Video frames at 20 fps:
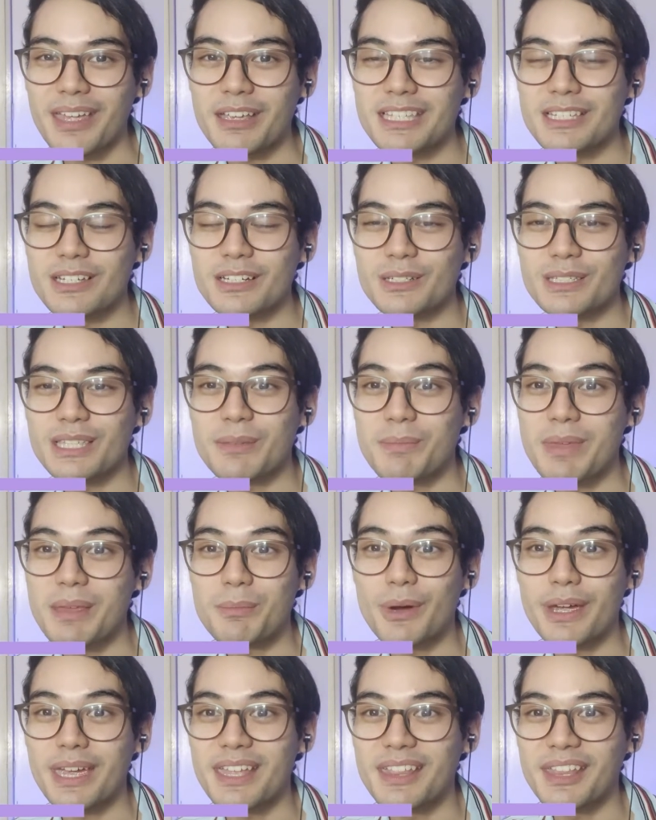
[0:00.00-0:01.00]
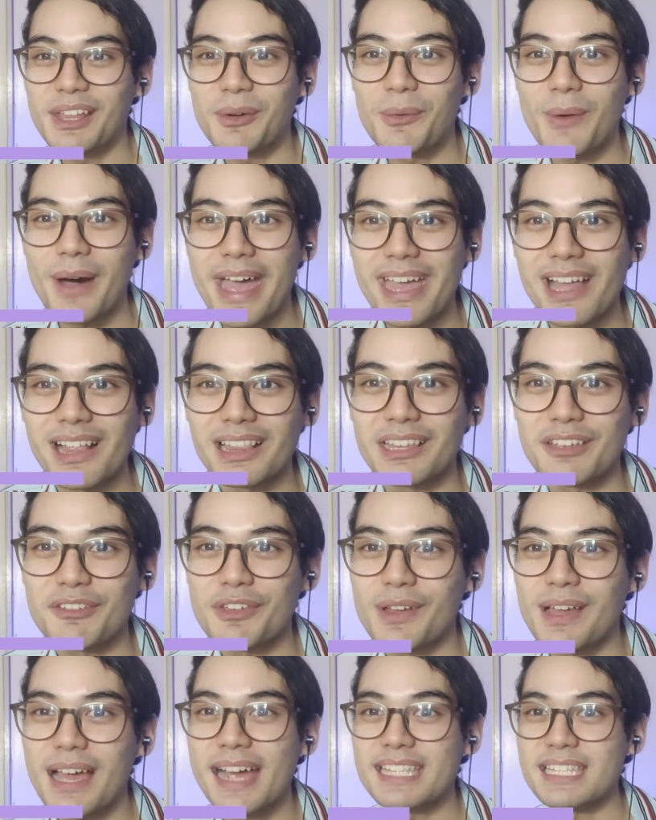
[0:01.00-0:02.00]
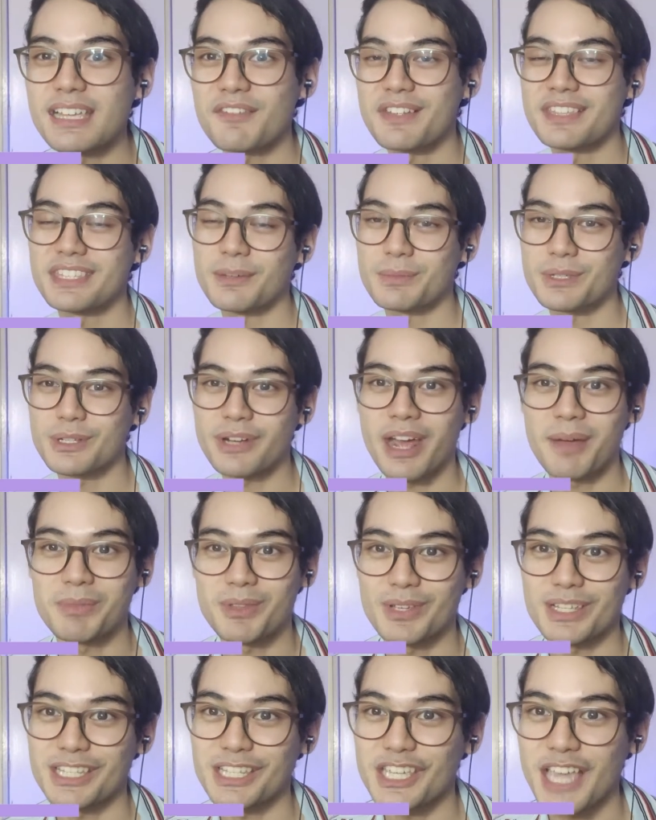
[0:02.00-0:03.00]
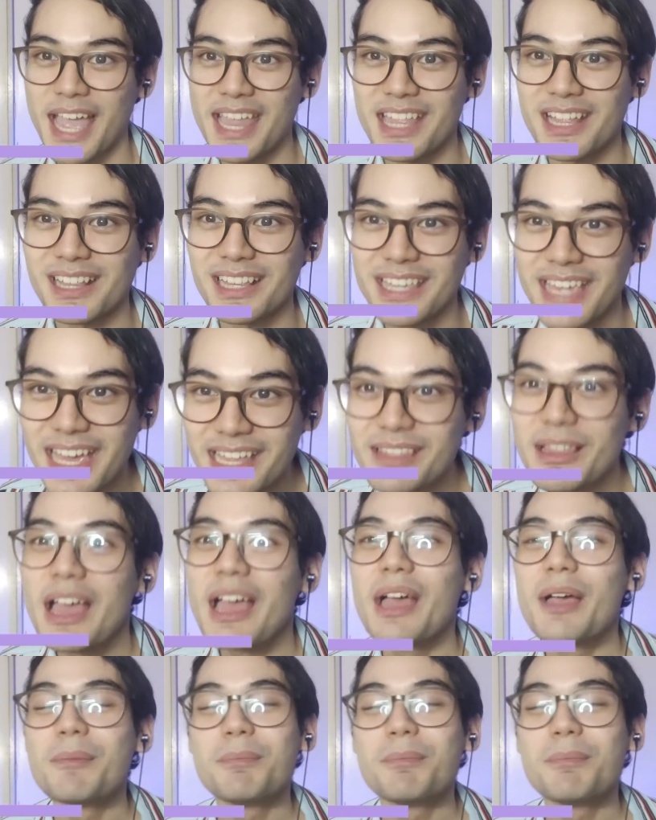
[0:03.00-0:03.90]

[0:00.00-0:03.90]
So, si B-Boy in the wild. If you guys haven't subscribed to his channel yet,